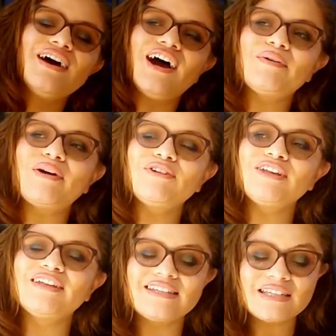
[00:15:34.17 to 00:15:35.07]
I really
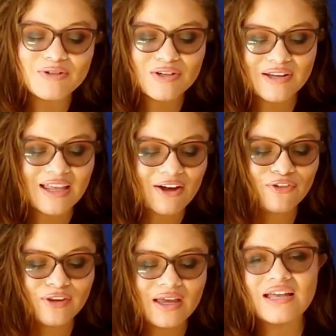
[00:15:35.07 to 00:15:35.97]
like this episode. It
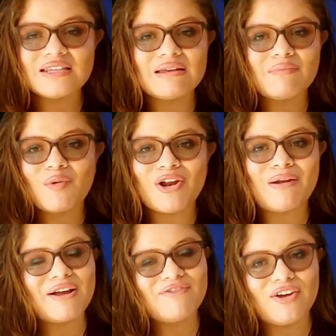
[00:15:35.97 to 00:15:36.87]
definitely isn't one
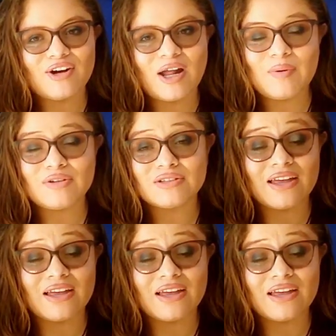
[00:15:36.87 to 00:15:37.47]
of my favorite episodes.